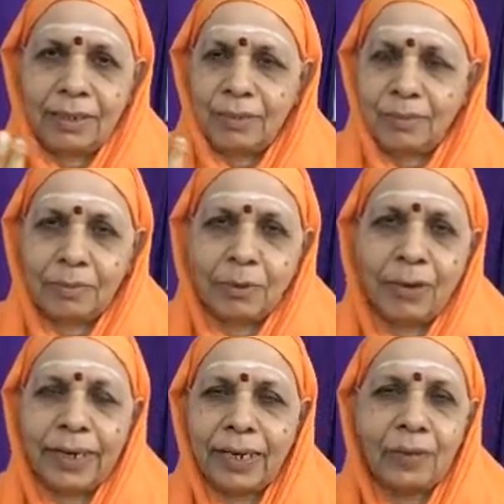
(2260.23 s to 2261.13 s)

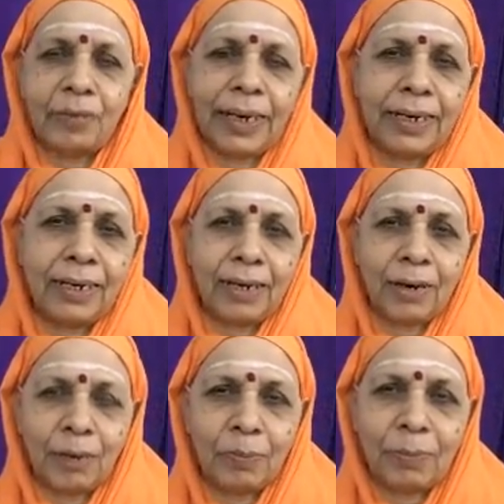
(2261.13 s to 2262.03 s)
body-mind
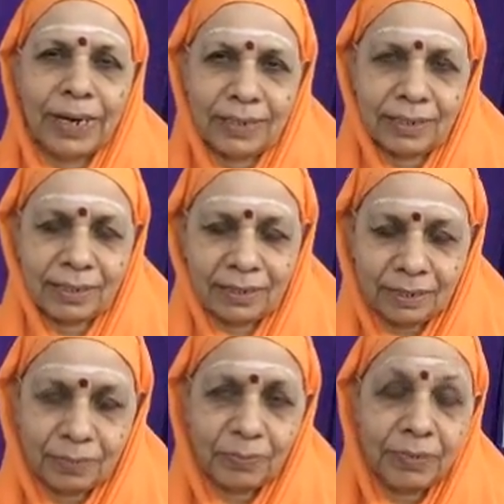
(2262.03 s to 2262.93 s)
complex.